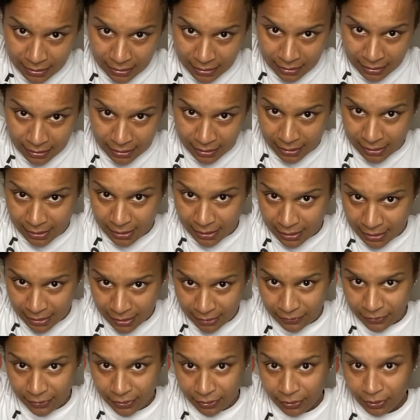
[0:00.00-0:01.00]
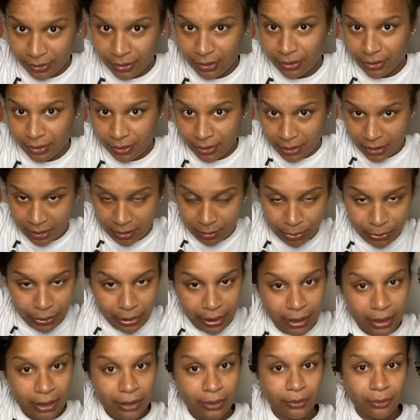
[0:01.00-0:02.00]
this is if you really don't know how to
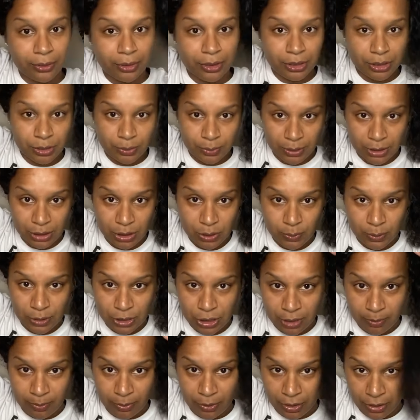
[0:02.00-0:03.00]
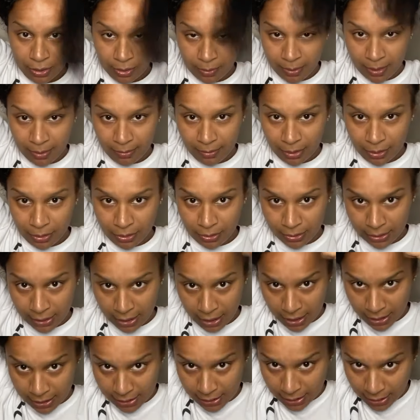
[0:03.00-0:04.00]
braid or you just want to switch up your baby girl's
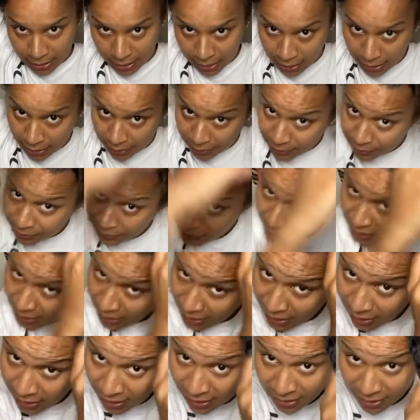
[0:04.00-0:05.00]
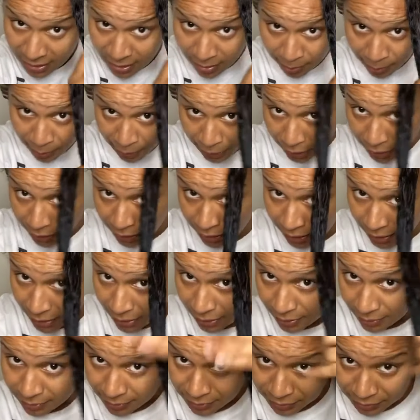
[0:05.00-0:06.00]
hairstyle. part it,
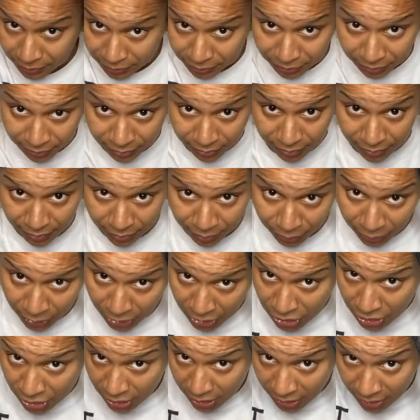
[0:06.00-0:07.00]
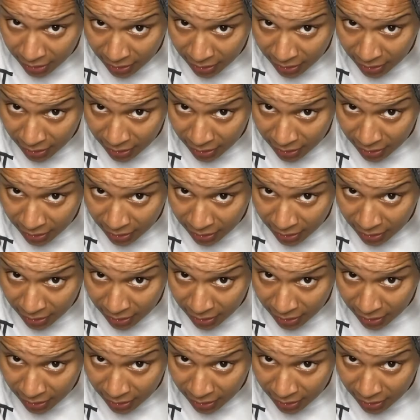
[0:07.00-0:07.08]
brush it.